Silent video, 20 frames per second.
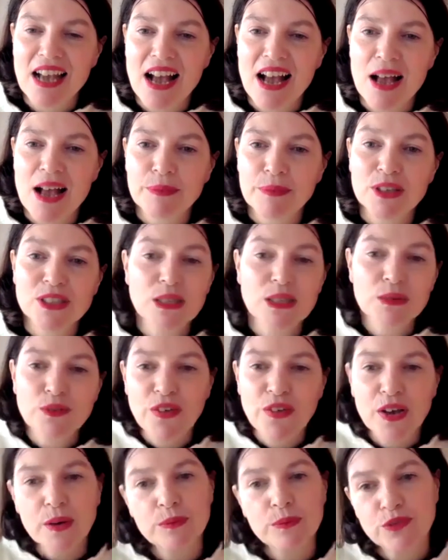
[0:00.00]
because um, it was
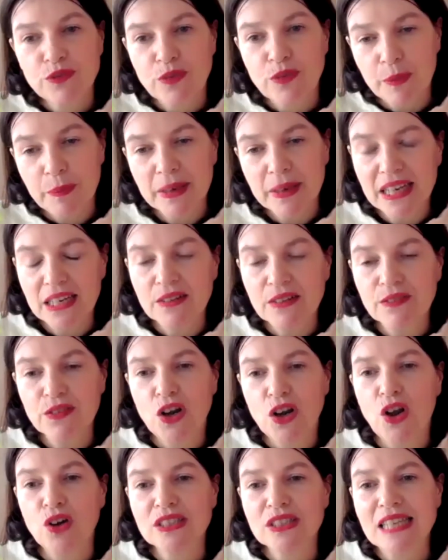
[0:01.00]
filmed from the beginning of
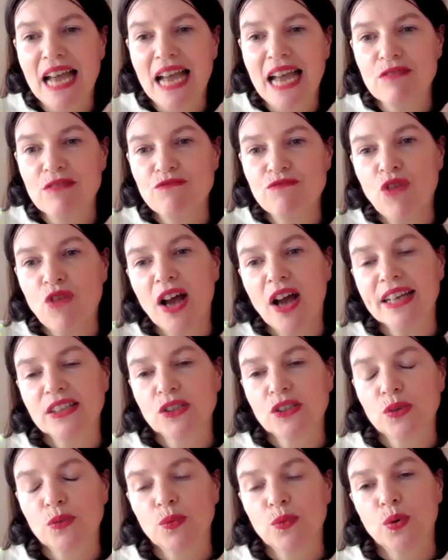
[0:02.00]
the lockdown
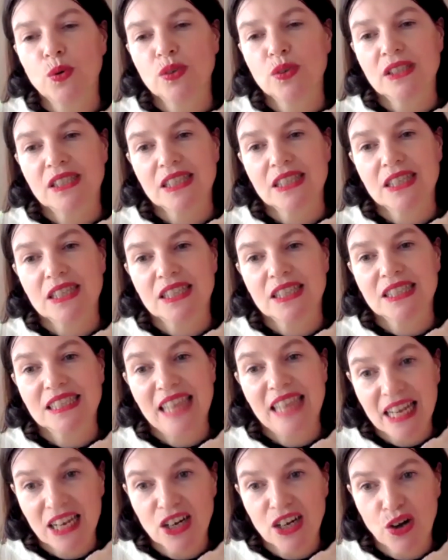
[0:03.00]
right towards the
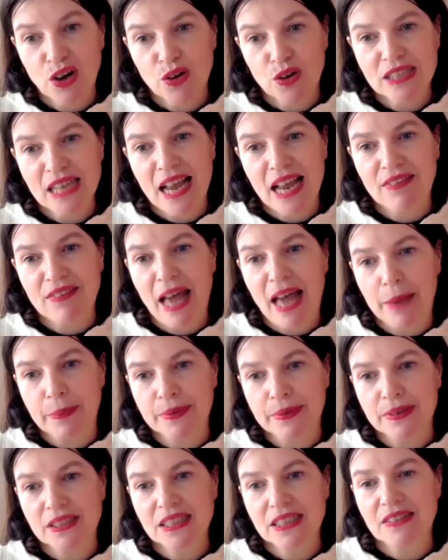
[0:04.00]
second lockdown that
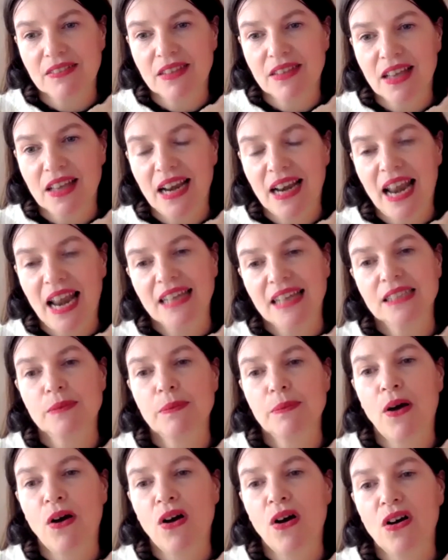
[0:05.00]
happened in the latter
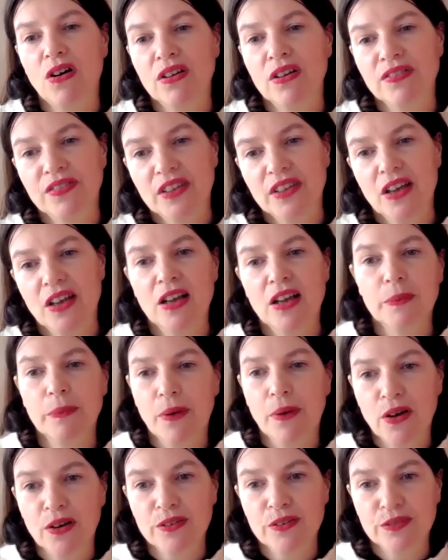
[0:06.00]
part and the early
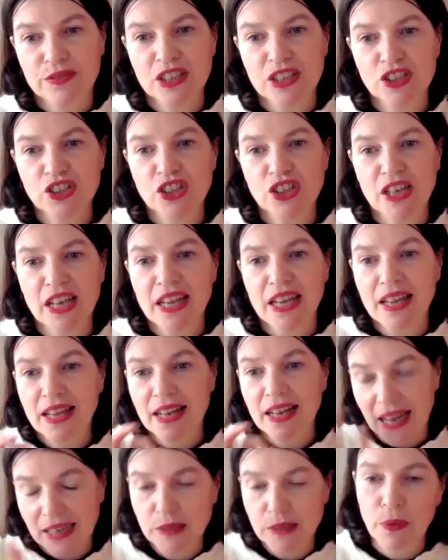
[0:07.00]
part of this year,
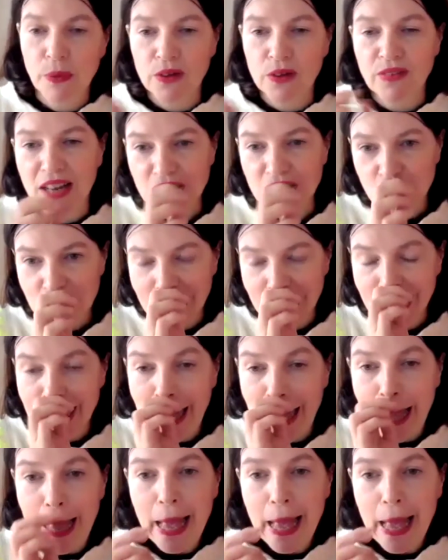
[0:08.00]
latter part of last year.